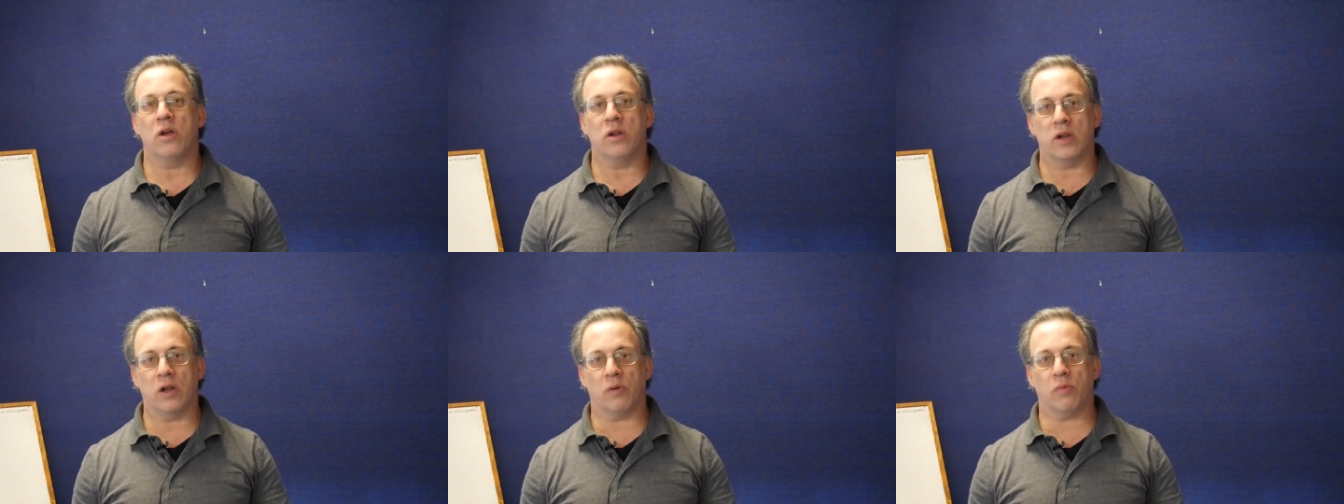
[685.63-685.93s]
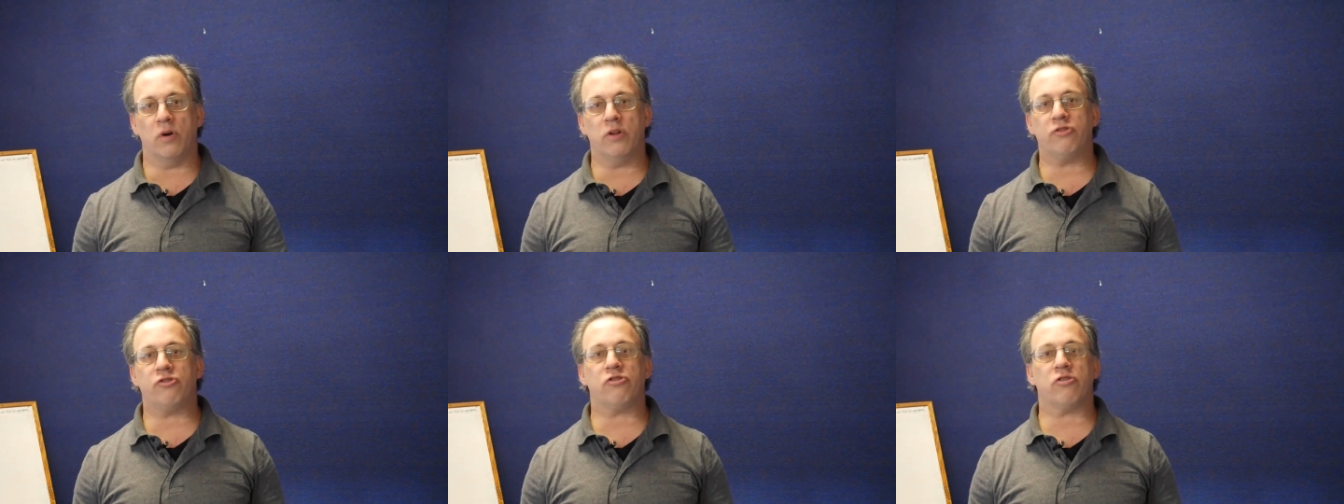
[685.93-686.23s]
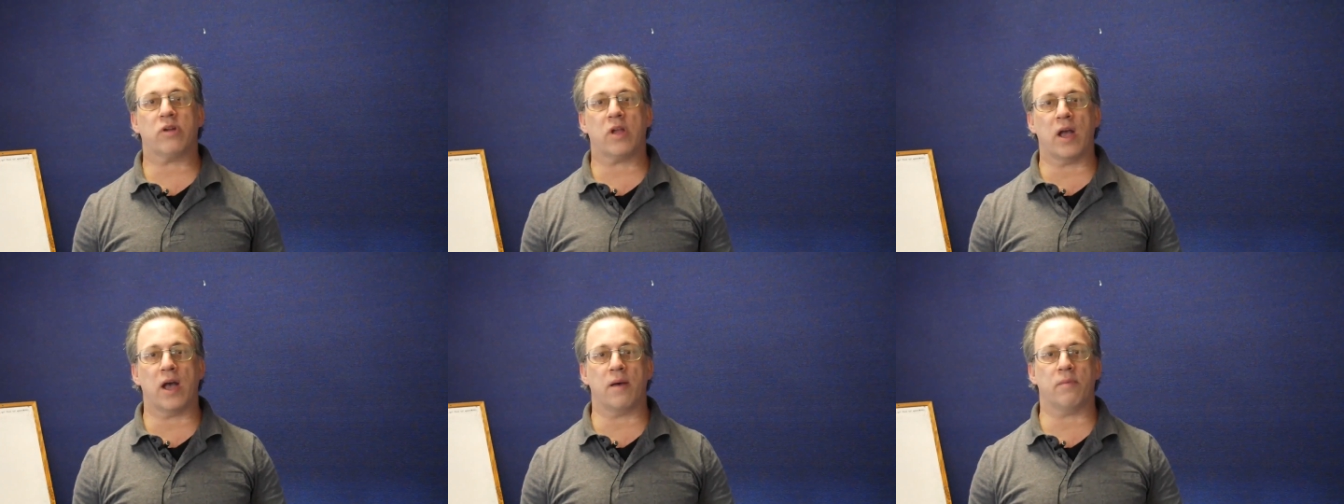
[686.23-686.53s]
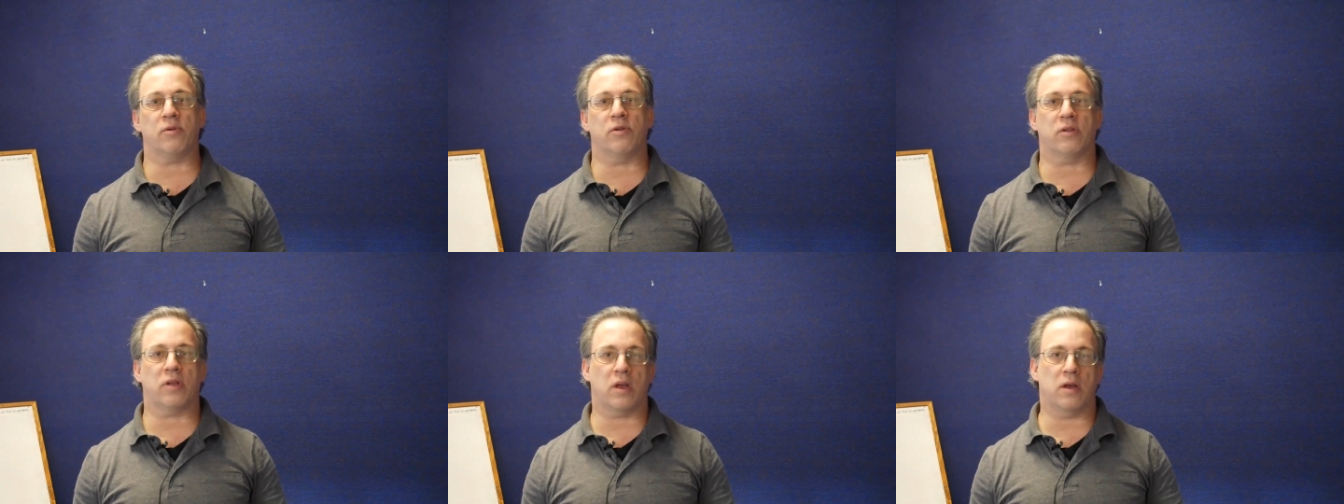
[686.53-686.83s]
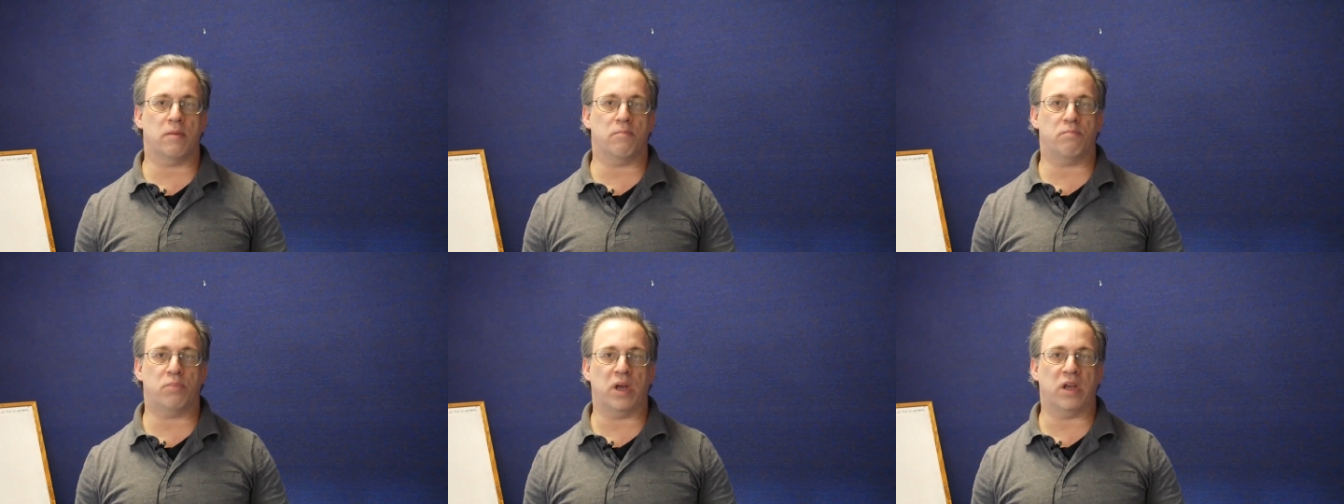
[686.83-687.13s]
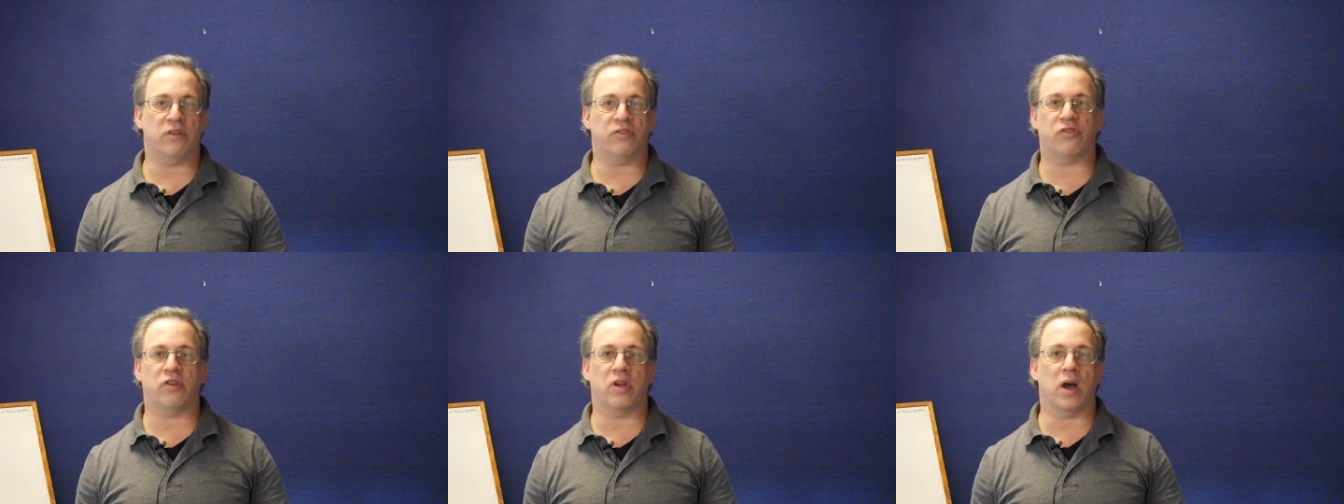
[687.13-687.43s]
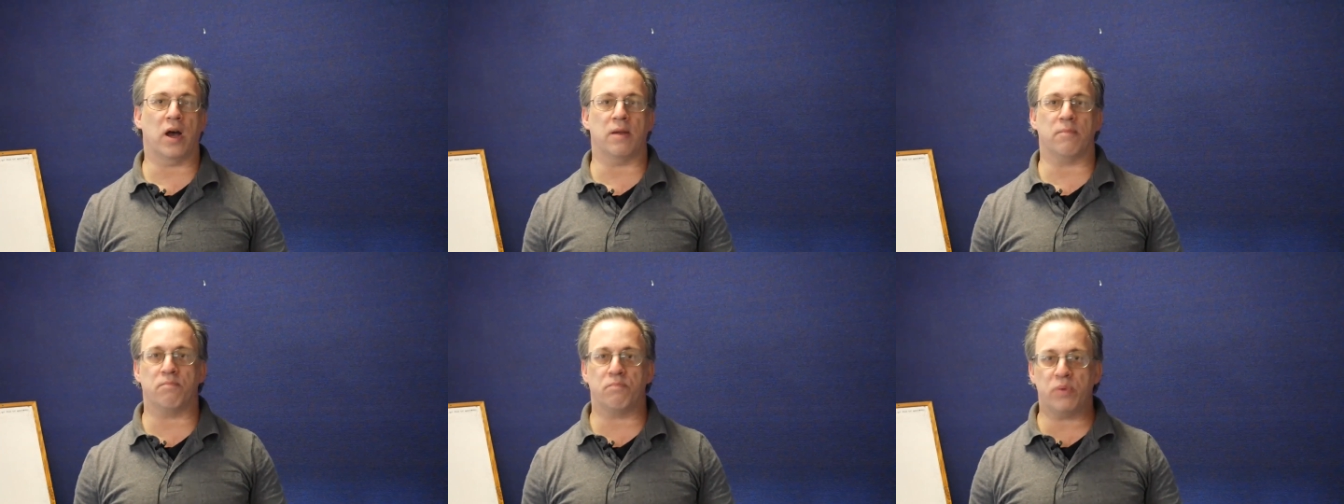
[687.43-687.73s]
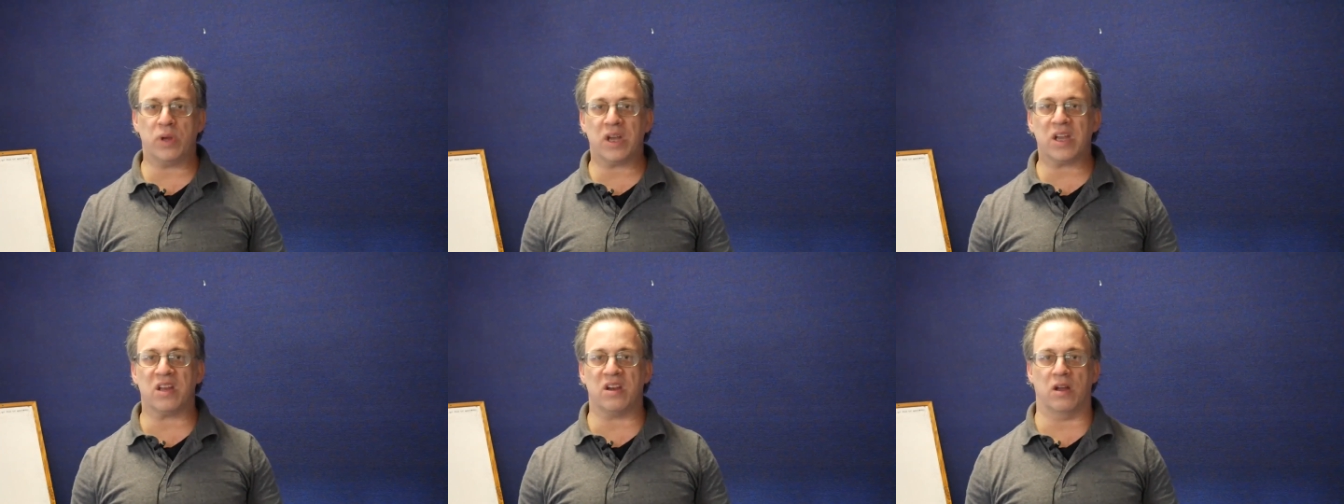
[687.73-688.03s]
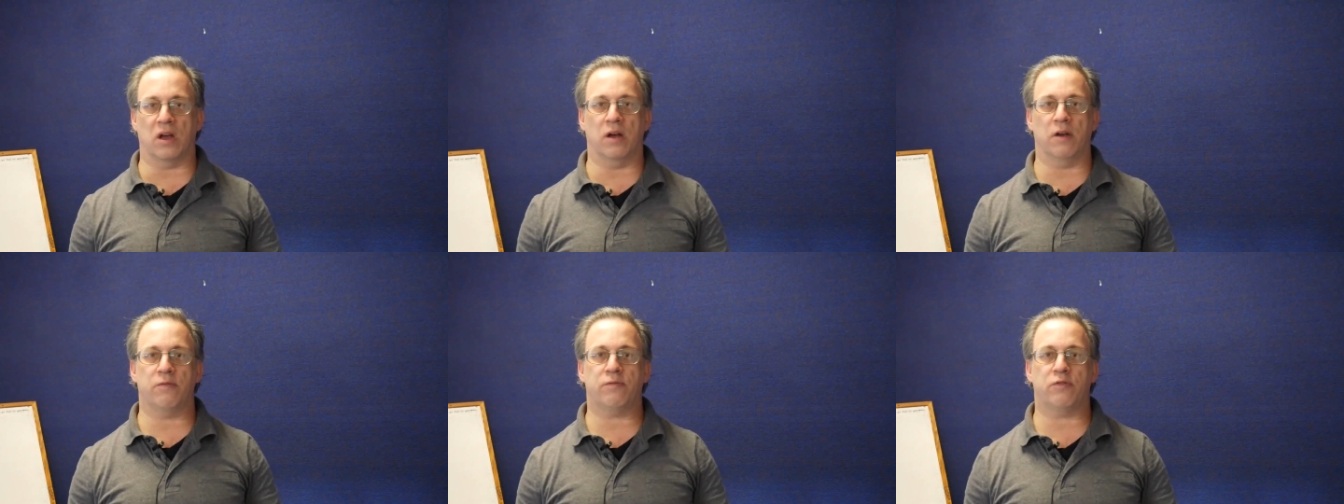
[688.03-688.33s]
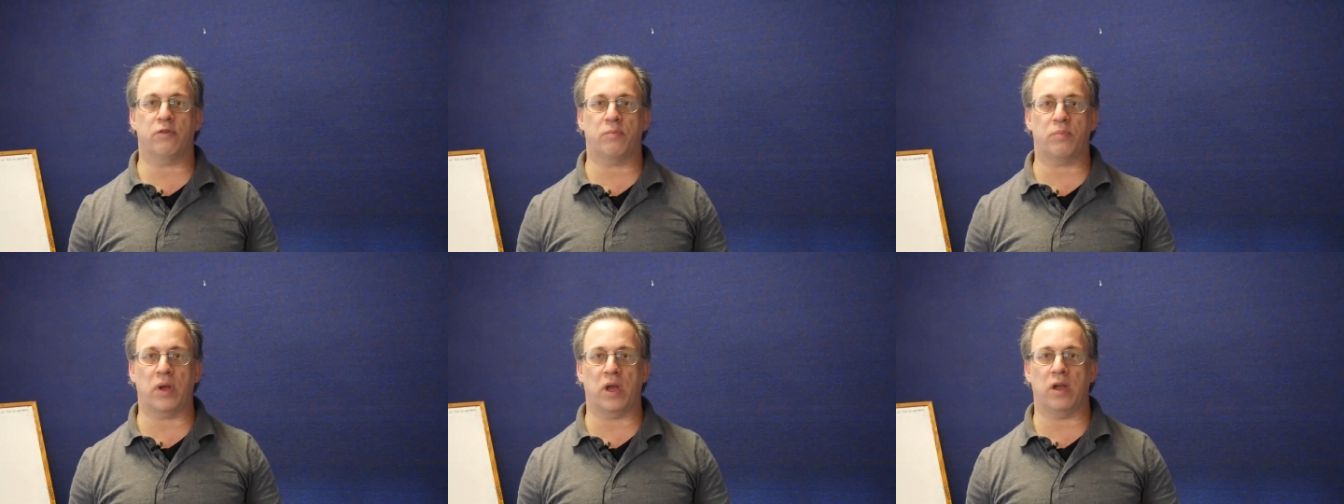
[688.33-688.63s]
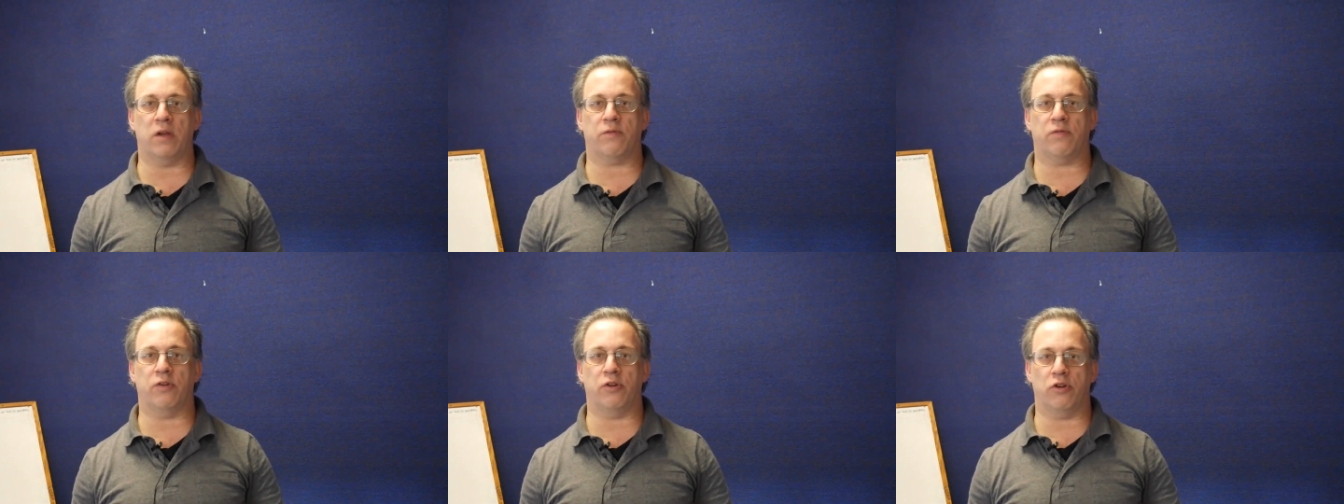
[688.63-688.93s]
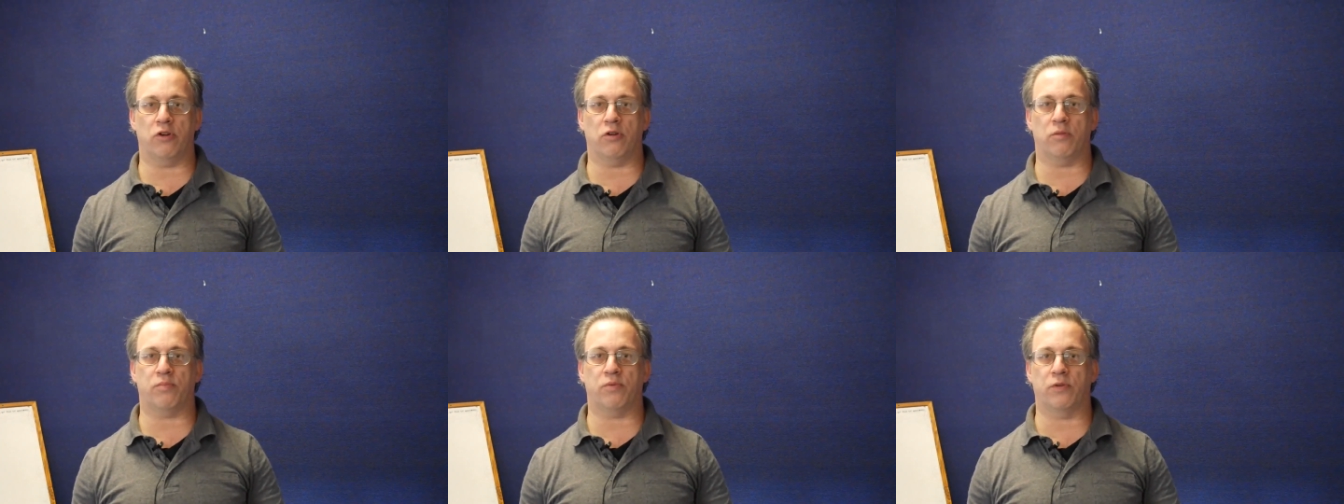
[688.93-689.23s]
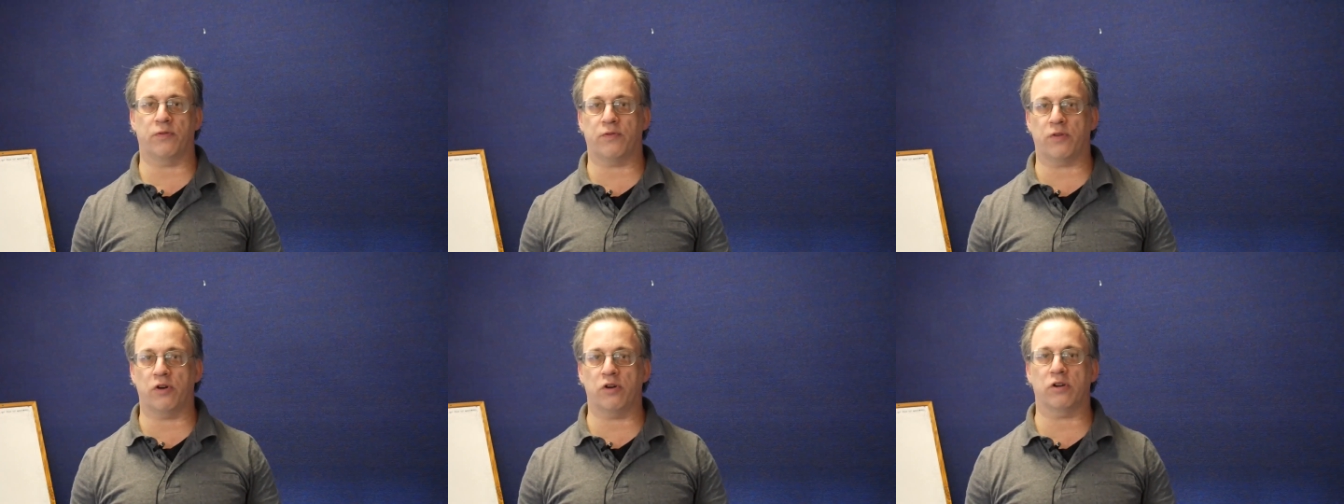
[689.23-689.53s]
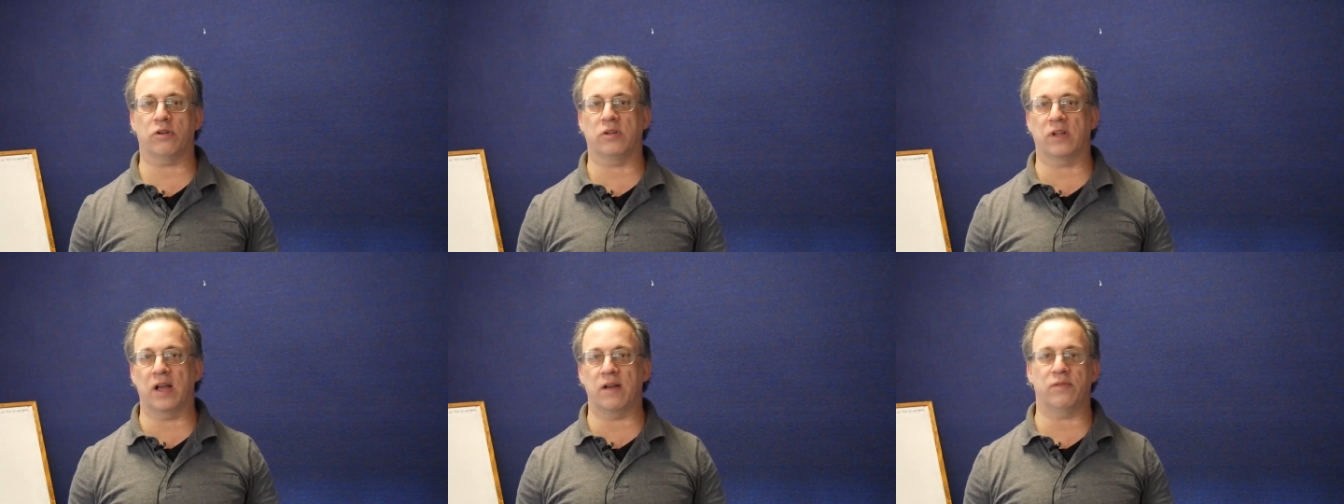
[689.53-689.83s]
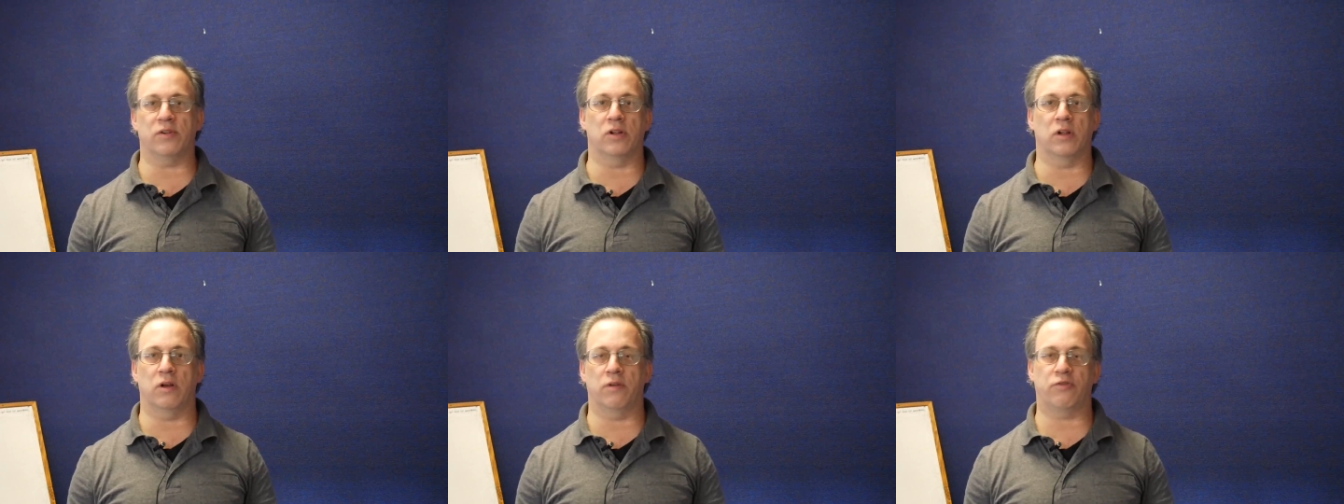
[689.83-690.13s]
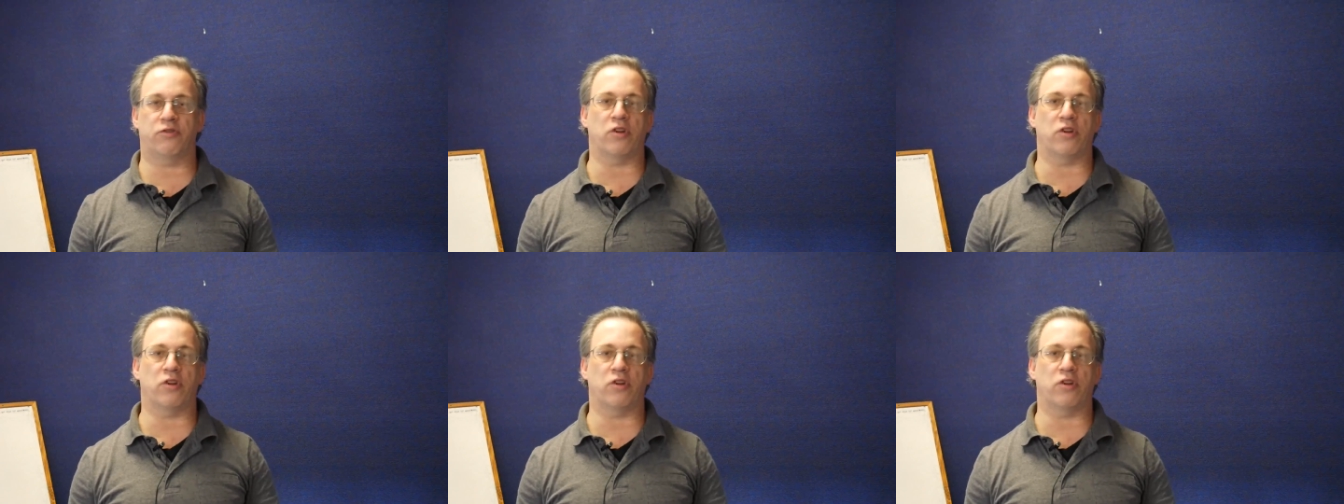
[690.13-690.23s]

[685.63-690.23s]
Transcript: Now, once your capital base got big enough to pay for your preferred level of,